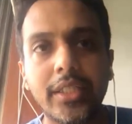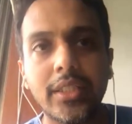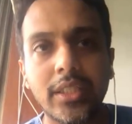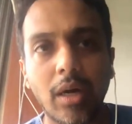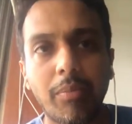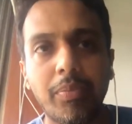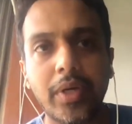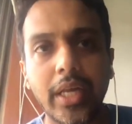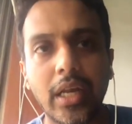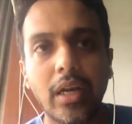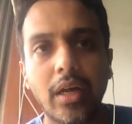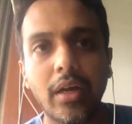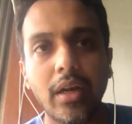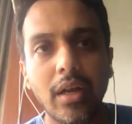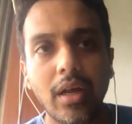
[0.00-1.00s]

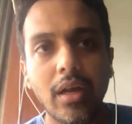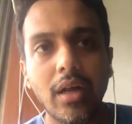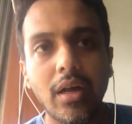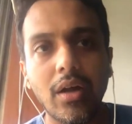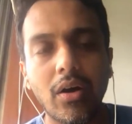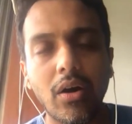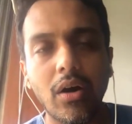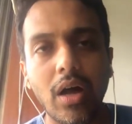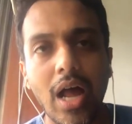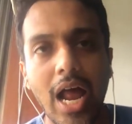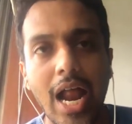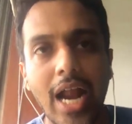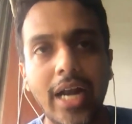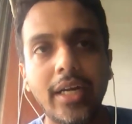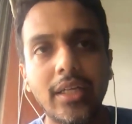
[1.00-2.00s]
subtalar
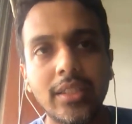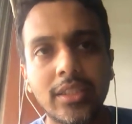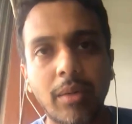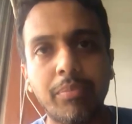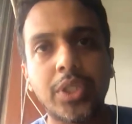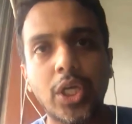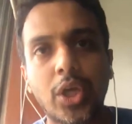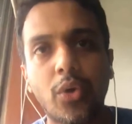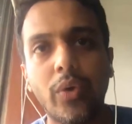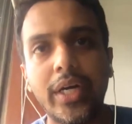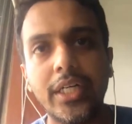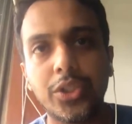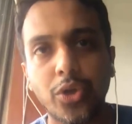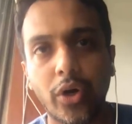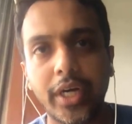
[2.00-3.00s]
and
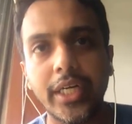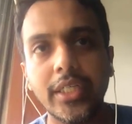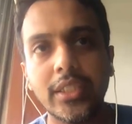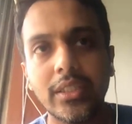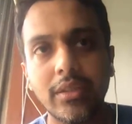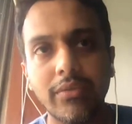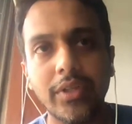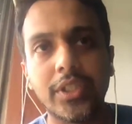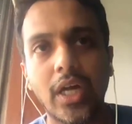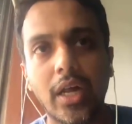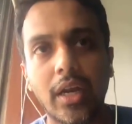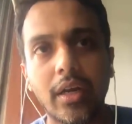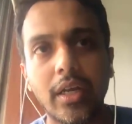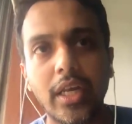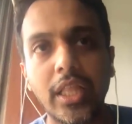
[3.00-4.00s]
subsequent joints which
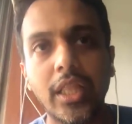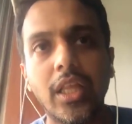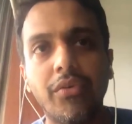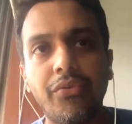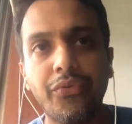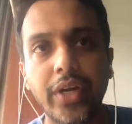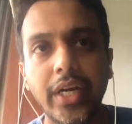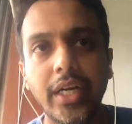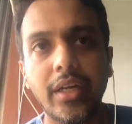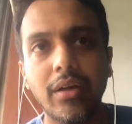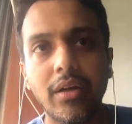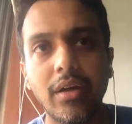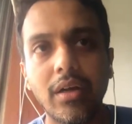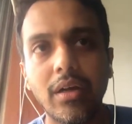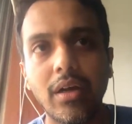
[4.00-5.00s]
are in the feet?
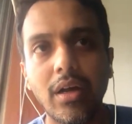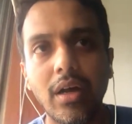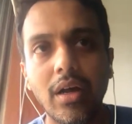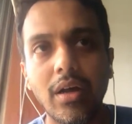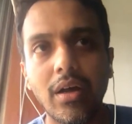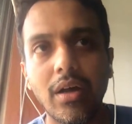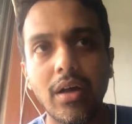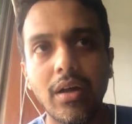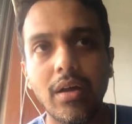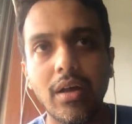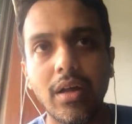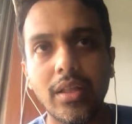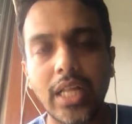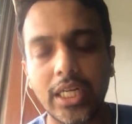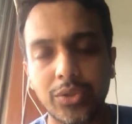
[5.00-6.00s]

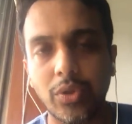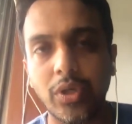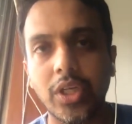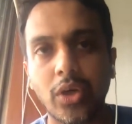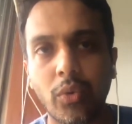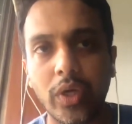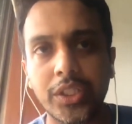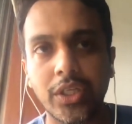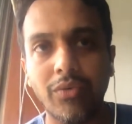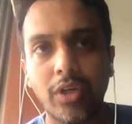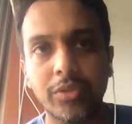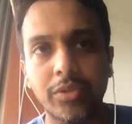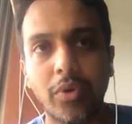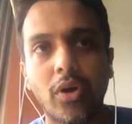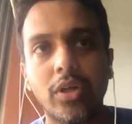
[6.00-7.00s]
That's what the question was,
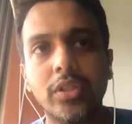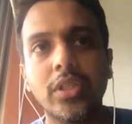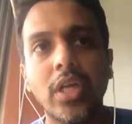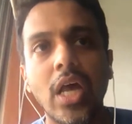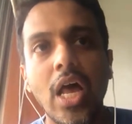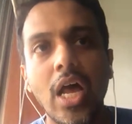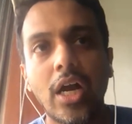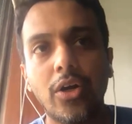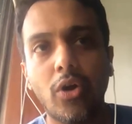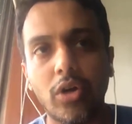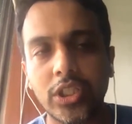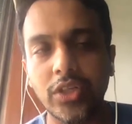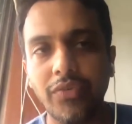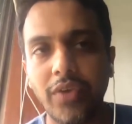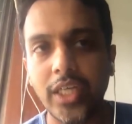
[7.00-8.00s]
because
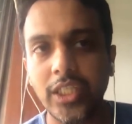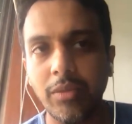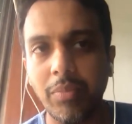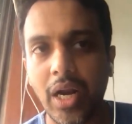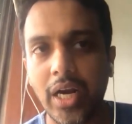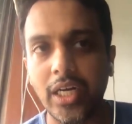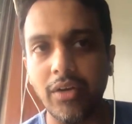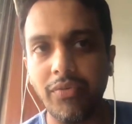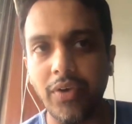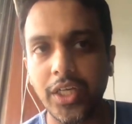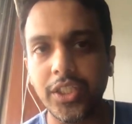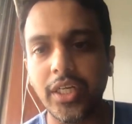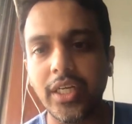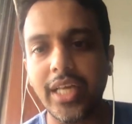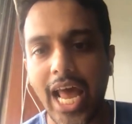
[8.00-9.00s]
dorsiflexion, plantar
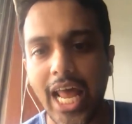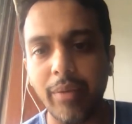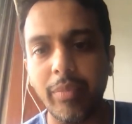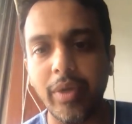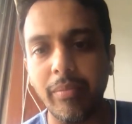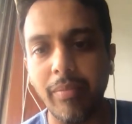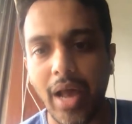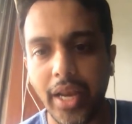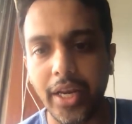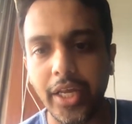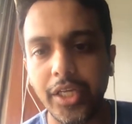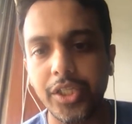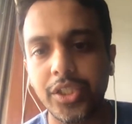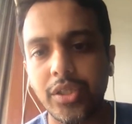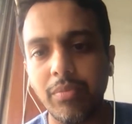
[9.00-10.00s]
flexion can be
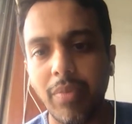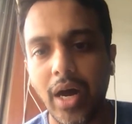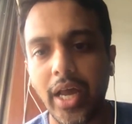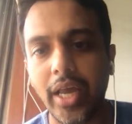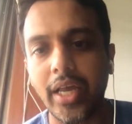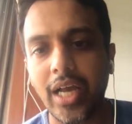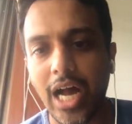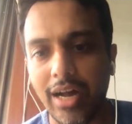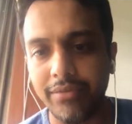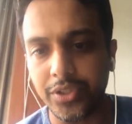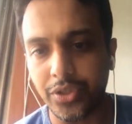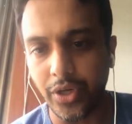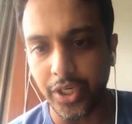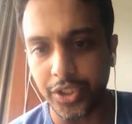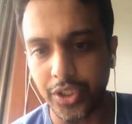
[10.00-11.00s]
managed by calf
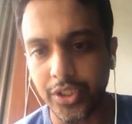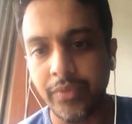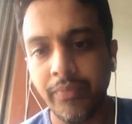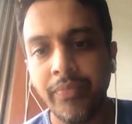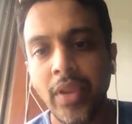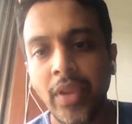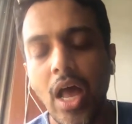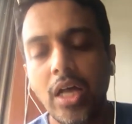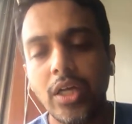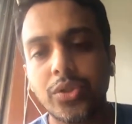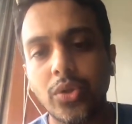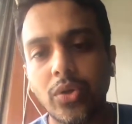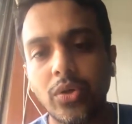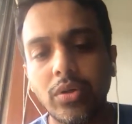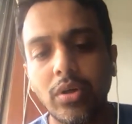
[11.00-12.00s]
stretches.
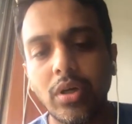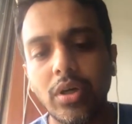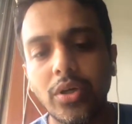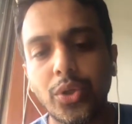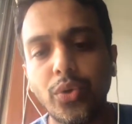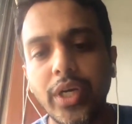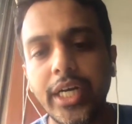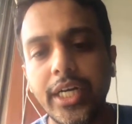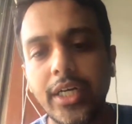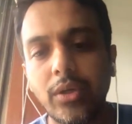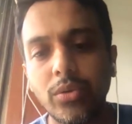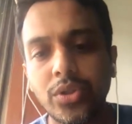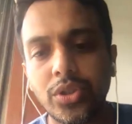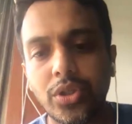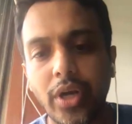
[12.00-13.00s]
So you need to
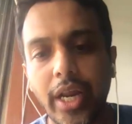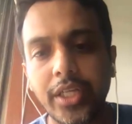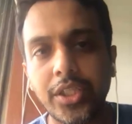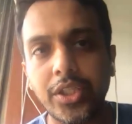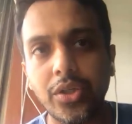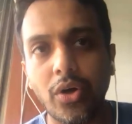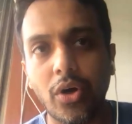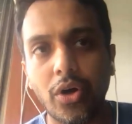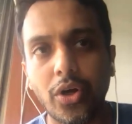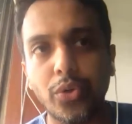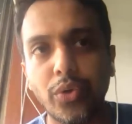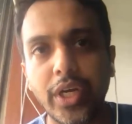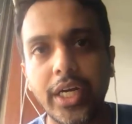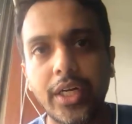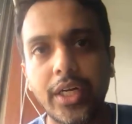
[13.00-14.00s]
stretch, or you
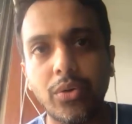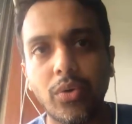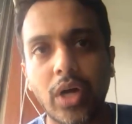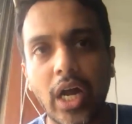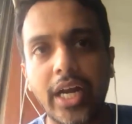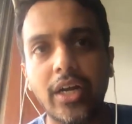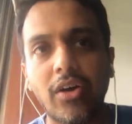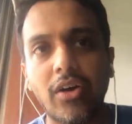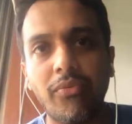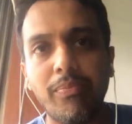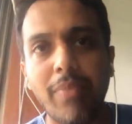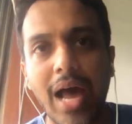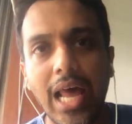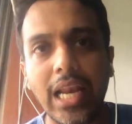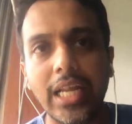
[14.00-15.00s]
need to kind of
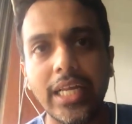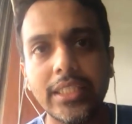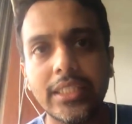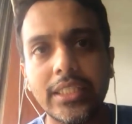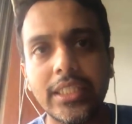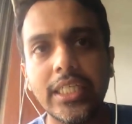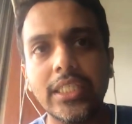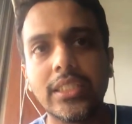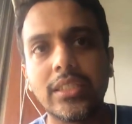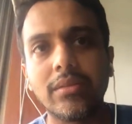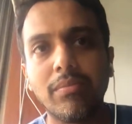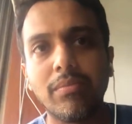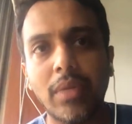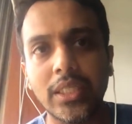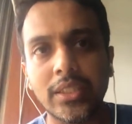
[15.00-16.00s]
balance these
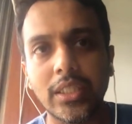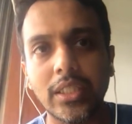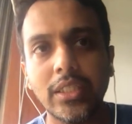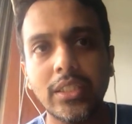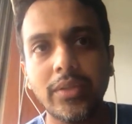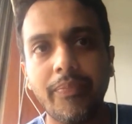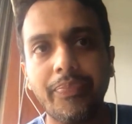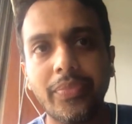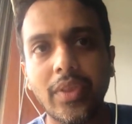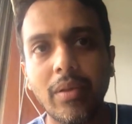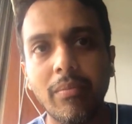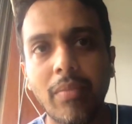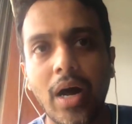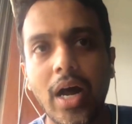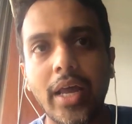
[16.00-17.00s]
muscles
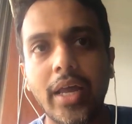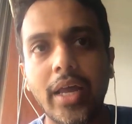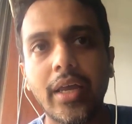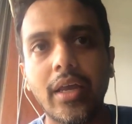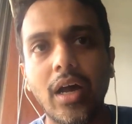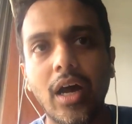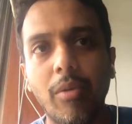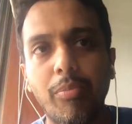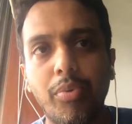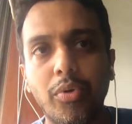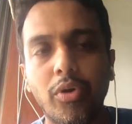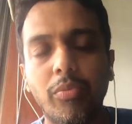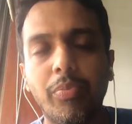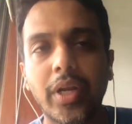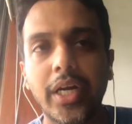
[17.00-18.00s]
by
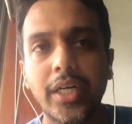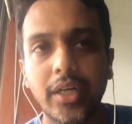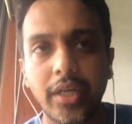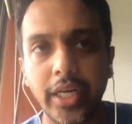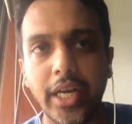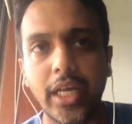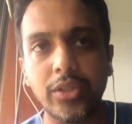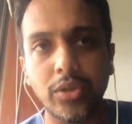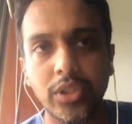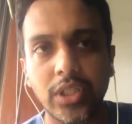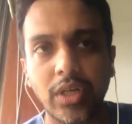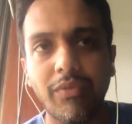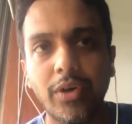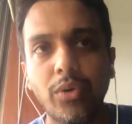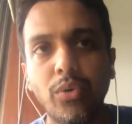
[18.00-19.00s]
appropriate training. So
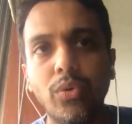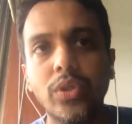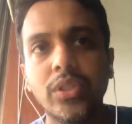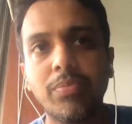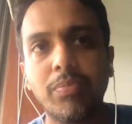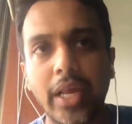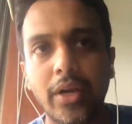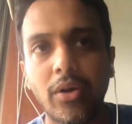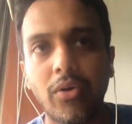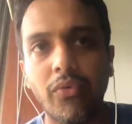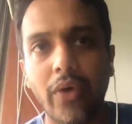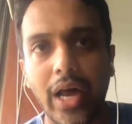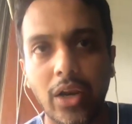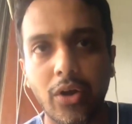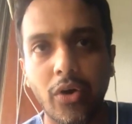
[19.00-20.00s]
someone who is plano
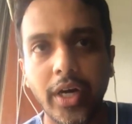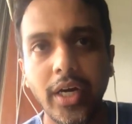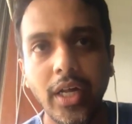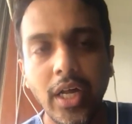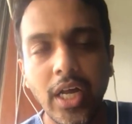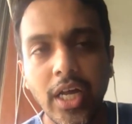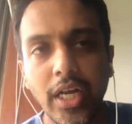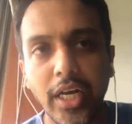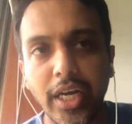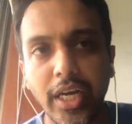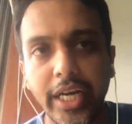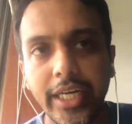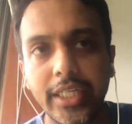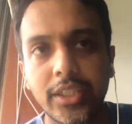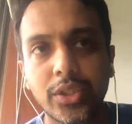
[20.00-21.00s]
valgoid
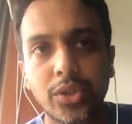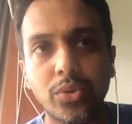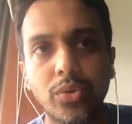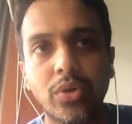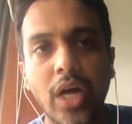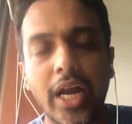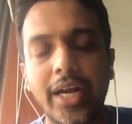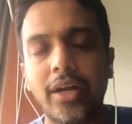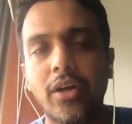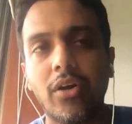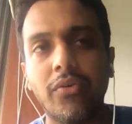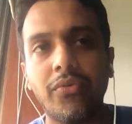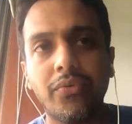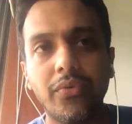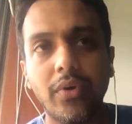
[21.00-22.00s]
needs to kind of